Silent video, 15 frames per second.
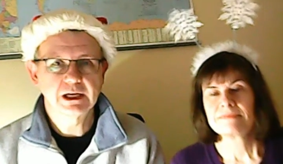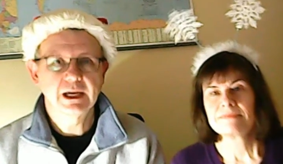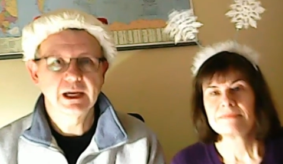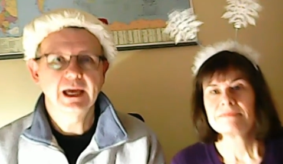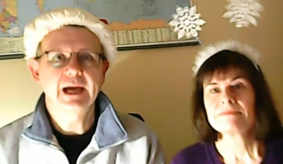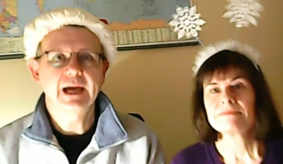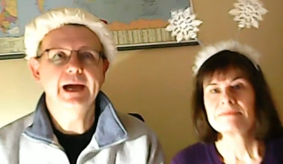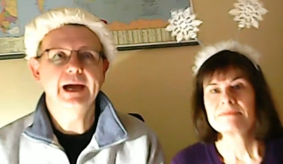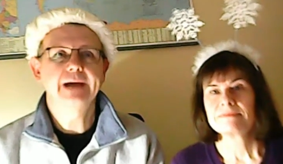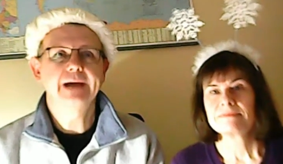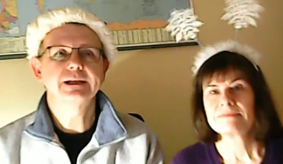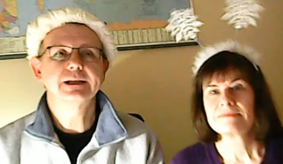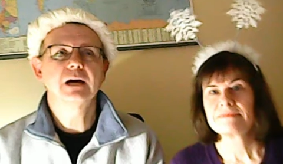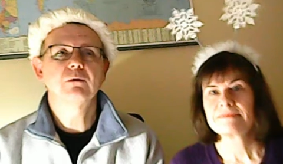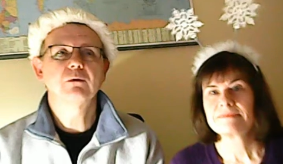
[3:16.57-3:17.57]
Speaker 1: and uh,
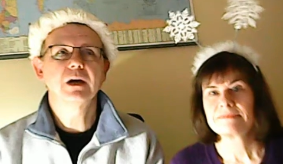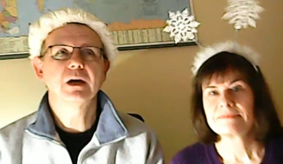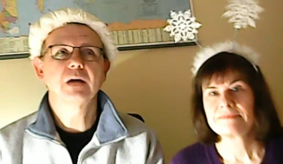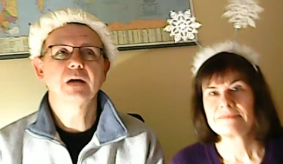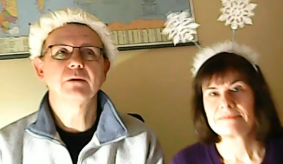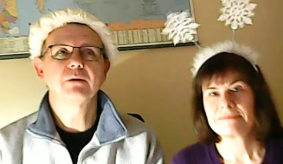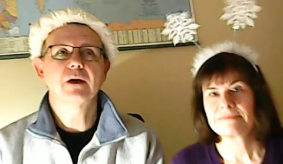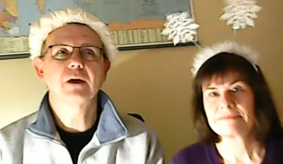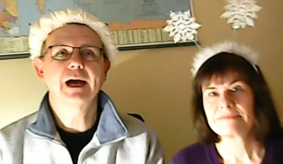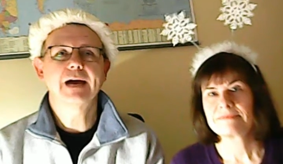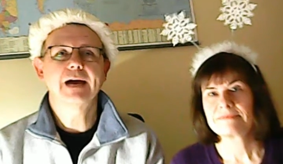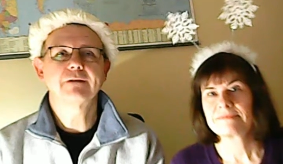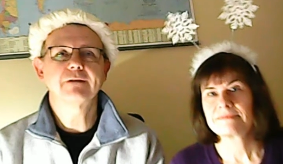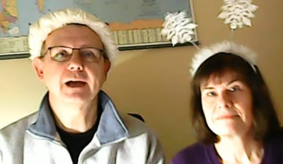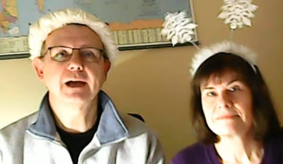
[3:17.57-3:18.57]
we hope you have
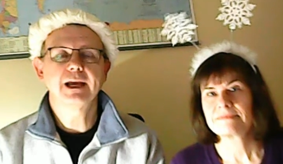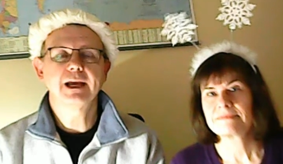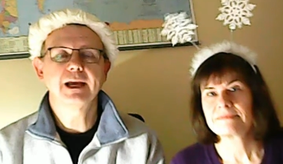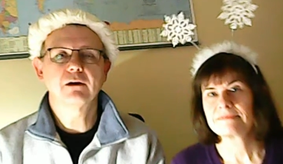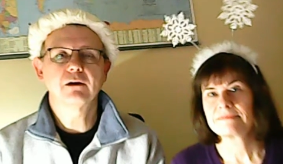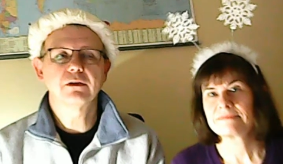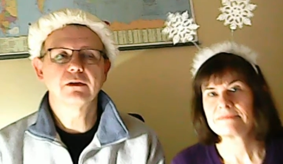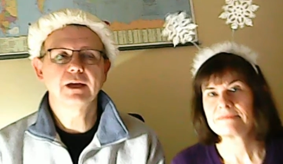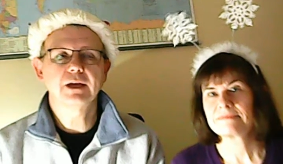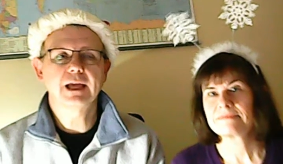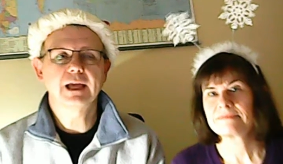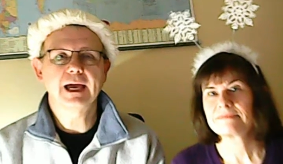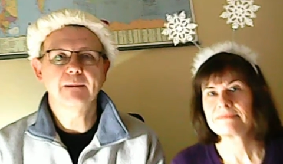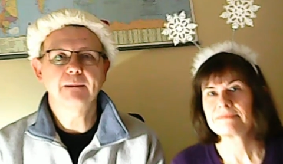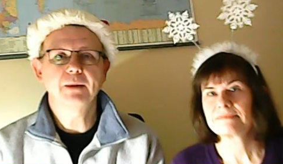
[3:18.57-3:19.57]
a healthy,
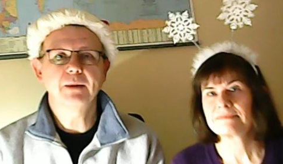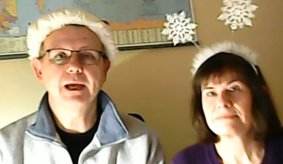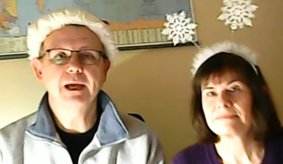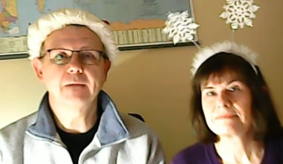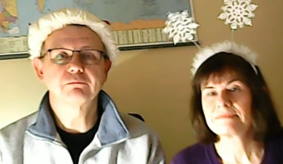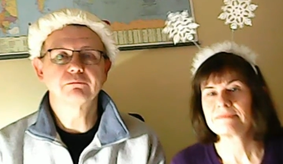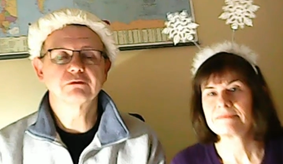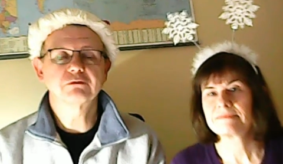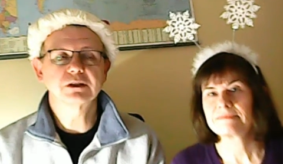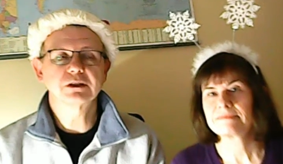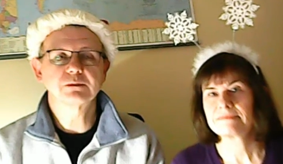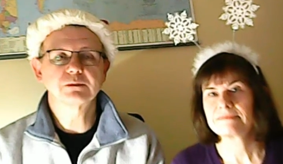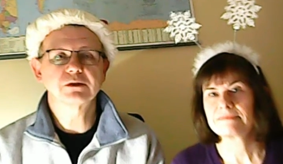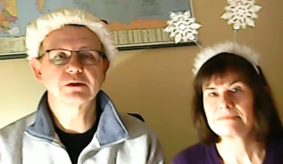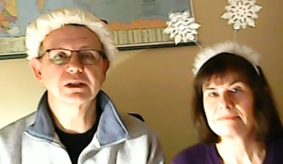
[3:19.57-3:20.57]
happy and
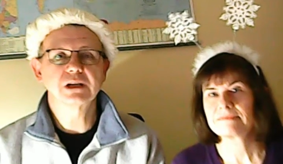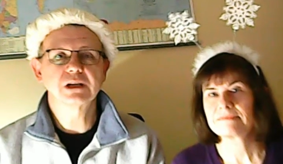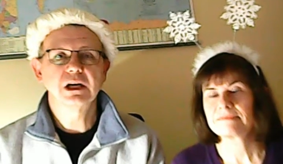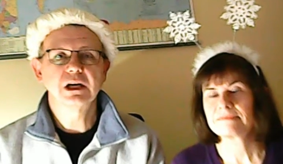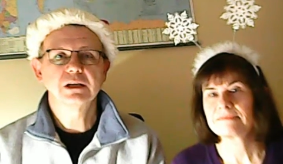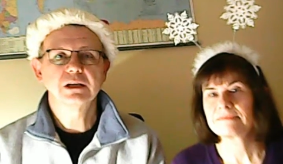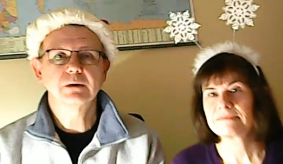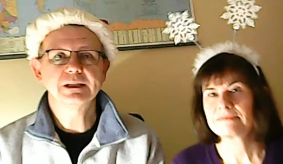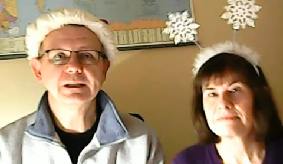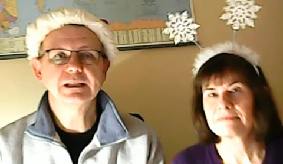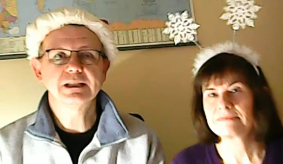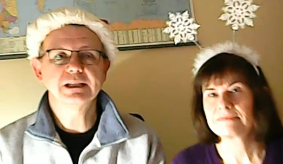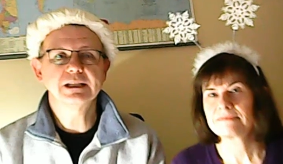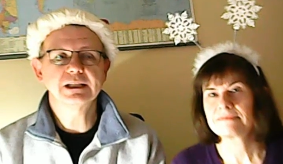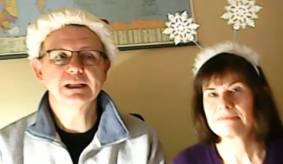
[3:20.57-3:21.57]
prosperous
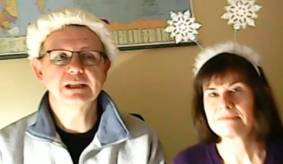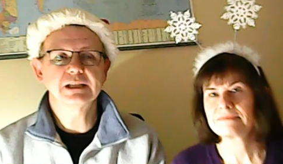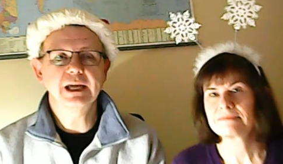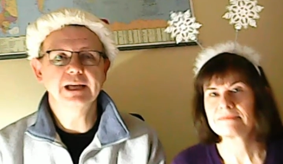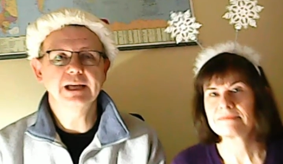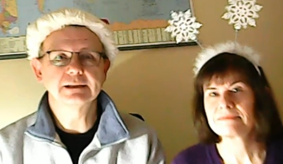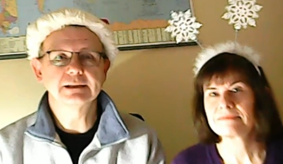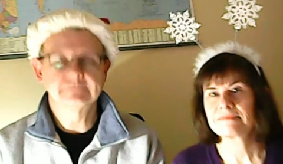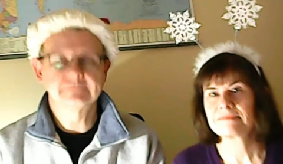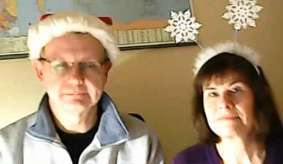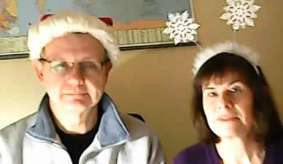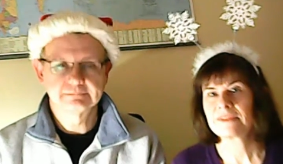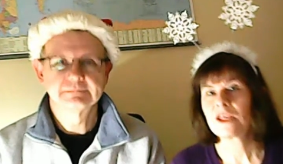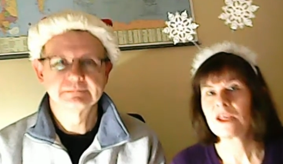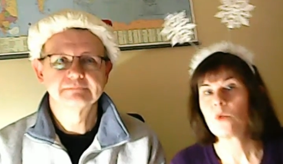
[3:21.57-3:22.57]
2016.
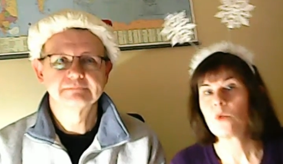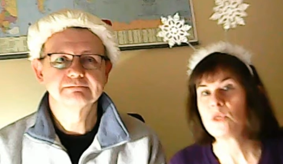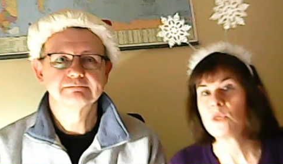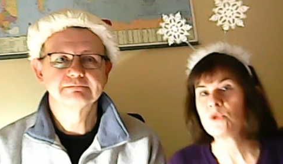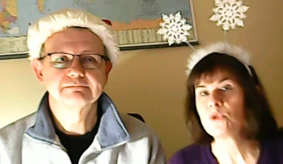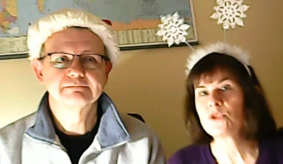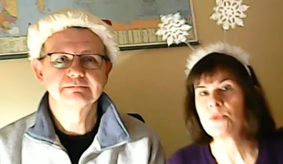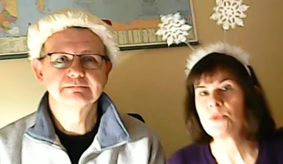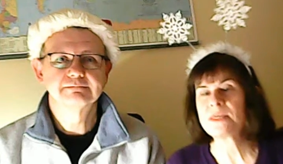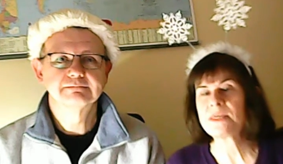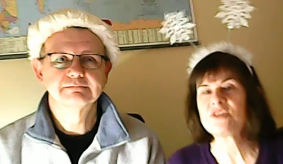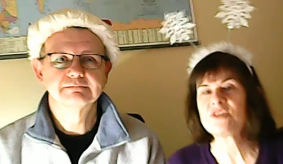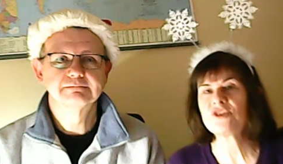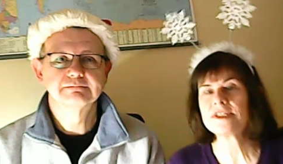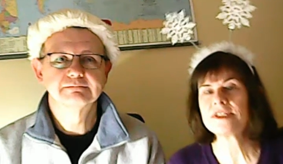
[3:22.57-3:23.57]
Speaker 2: We'd also be
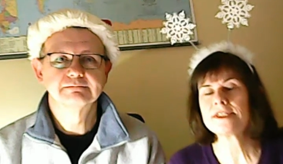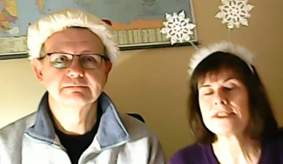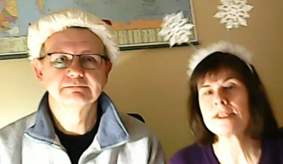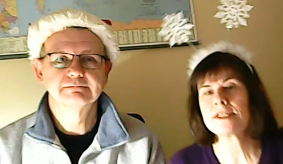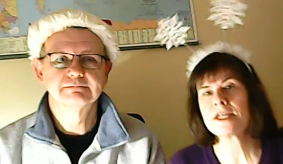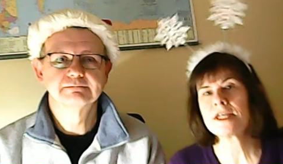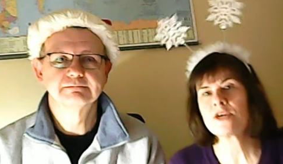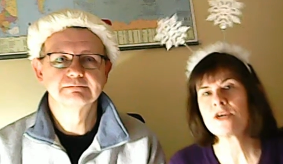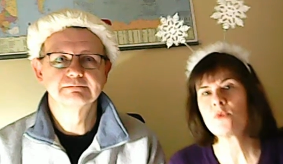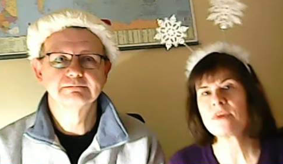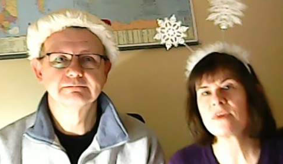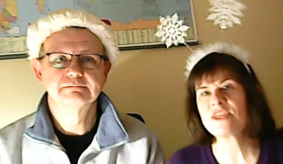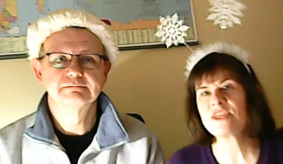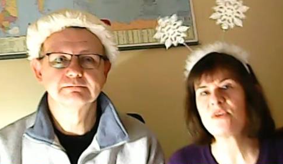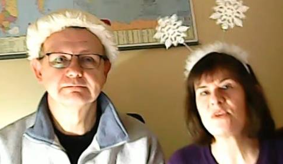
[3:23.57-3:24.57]
interested to know whether
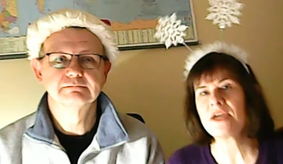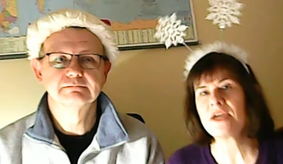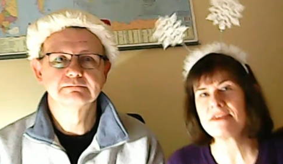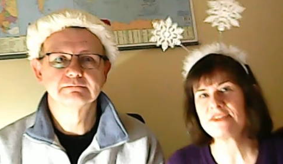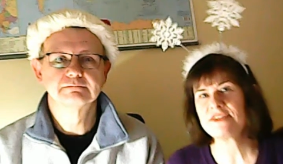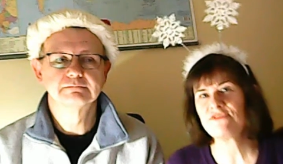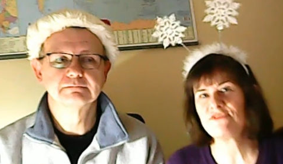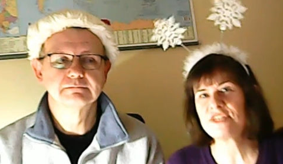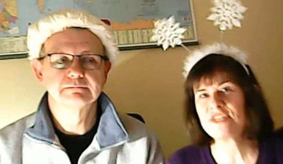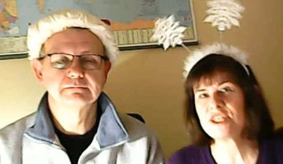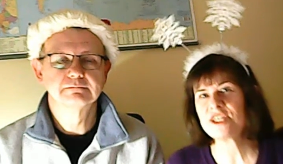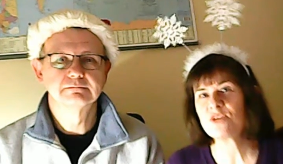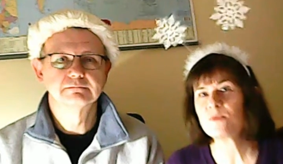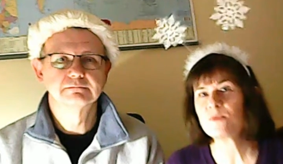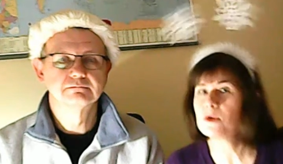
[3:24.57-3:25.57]
you like this video
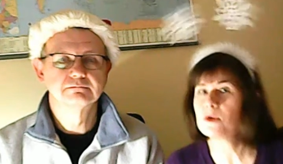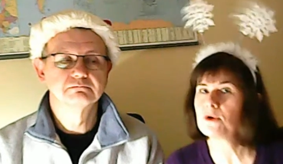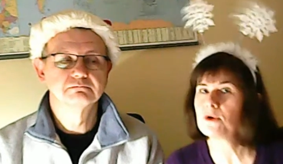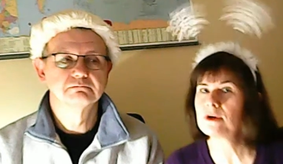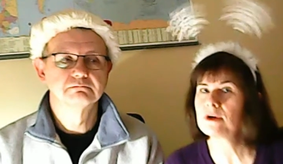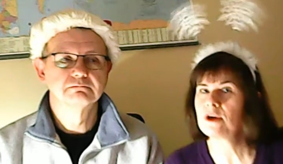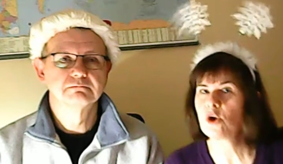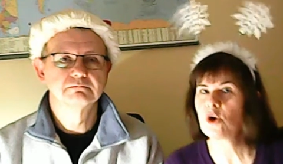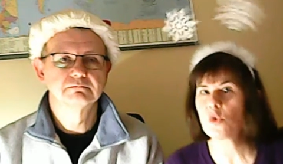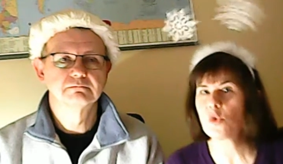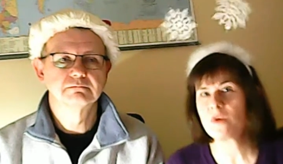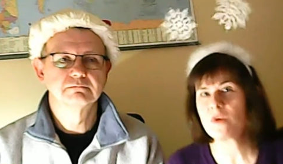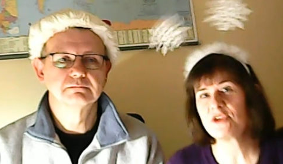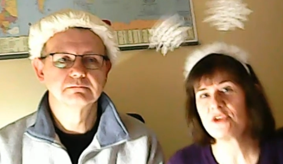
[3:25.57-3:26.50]
blog or whether you